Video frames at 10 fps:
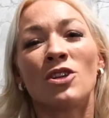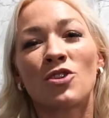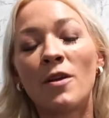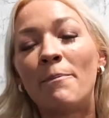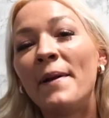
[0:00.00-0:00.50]

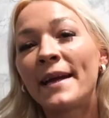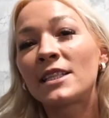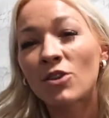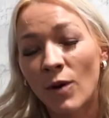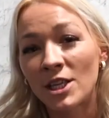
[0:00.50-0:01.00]
So the
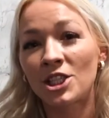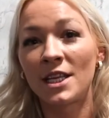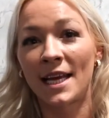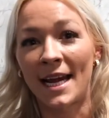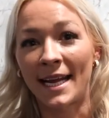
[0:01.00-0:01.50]
biggest
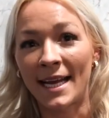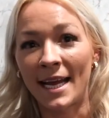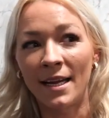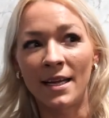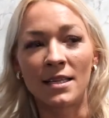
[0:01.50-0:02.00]
question that I
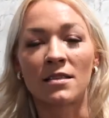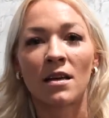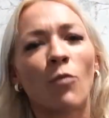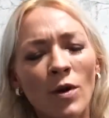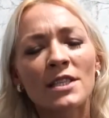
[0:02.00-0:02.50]
get is,
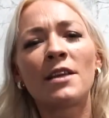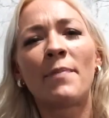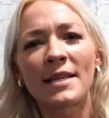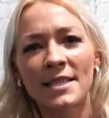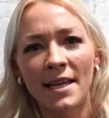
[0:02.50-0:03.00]
what's the
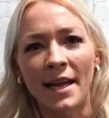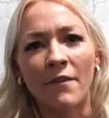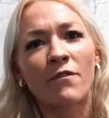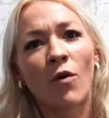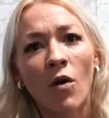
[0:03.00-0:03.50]
best
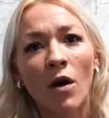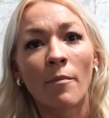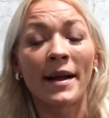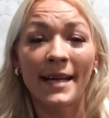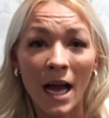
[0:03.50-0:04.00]
thing for
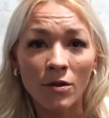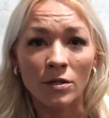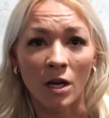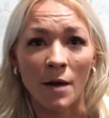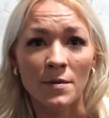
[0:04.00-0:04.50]
my
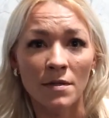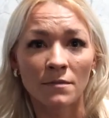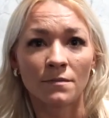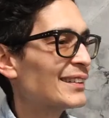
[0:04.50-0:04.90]
countertops?